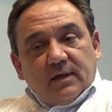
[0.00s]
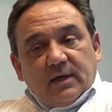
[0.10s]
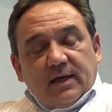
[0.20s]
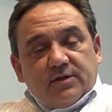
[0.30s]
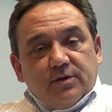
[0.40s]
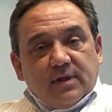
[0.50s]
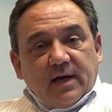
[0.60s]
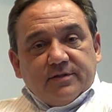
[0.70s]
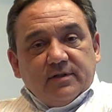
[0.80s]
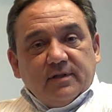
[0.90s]
At
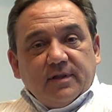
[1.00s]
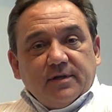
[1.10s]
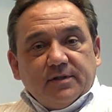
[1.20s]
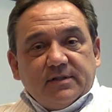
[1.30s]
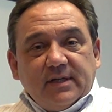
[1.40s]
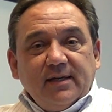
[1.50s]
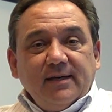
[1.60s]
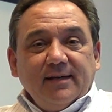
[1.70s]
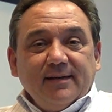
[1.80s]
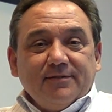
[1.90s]

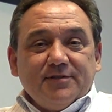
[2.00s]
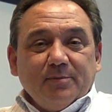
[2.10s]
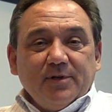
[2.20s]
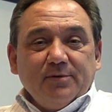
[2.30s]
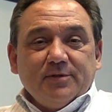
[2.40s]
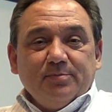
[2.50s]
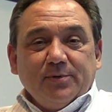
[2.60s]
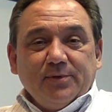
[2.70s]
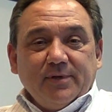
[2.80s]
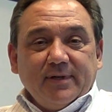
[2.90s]
2013, if somebody was
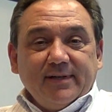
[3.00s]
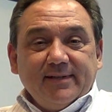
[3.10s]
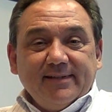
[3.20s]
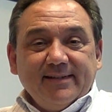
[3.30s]
born